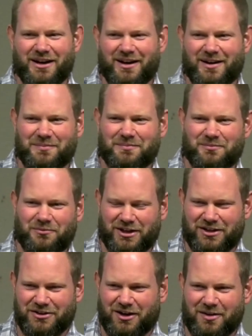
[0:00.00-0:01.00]
Um, we
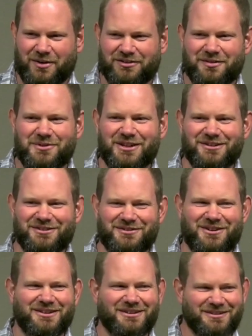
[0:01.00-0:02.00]
can talk about some of the
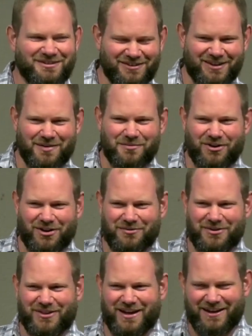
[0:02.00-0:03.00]
constraints that come along
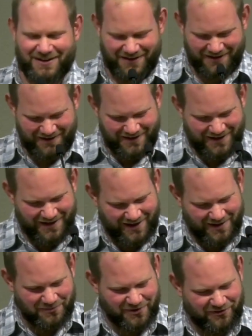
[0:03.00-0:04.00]
with that
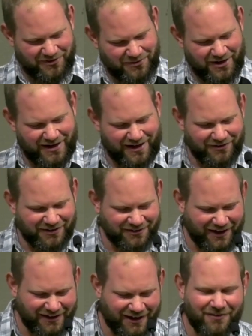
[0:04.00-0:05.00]
um, if you want to have a
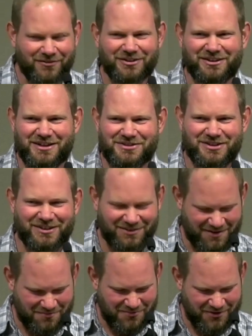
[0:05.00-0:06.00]
side conversation at
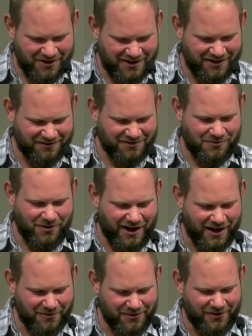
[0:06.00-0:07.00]
some point as to
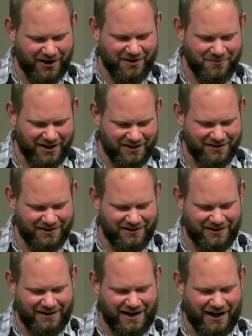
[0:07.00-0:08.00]
why I would recommend
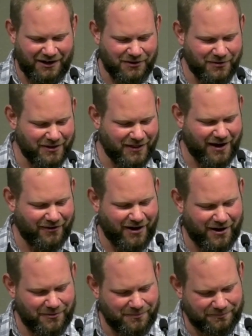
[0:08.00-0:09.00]
not going that
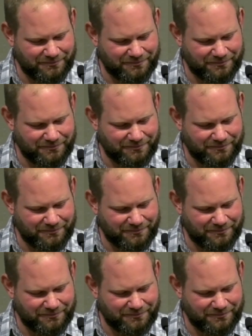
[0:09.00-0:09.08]
route.